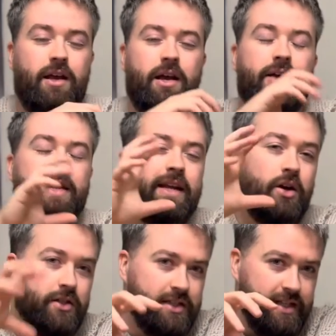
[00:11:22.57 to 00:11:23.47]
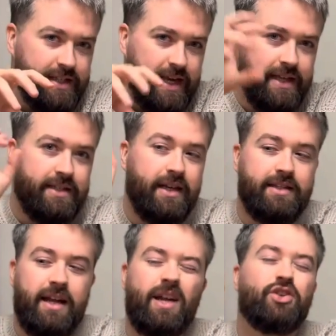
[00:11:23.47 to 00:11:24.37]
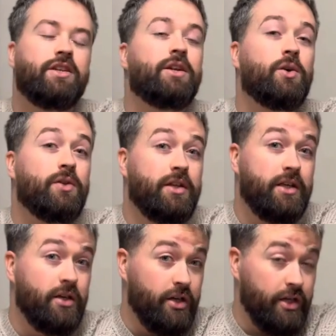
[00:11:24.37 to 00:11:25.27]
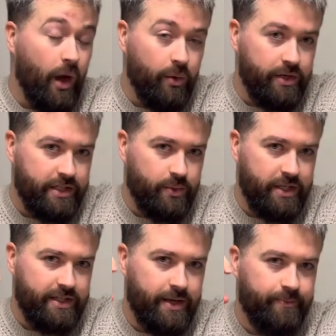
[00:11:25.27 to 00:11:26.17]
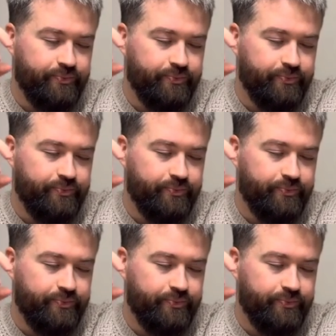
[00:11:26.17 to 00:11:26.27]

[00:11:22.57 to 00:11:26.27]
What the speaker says: And then I got onto the taste and I said, actually, no, the Anoa is sweeter.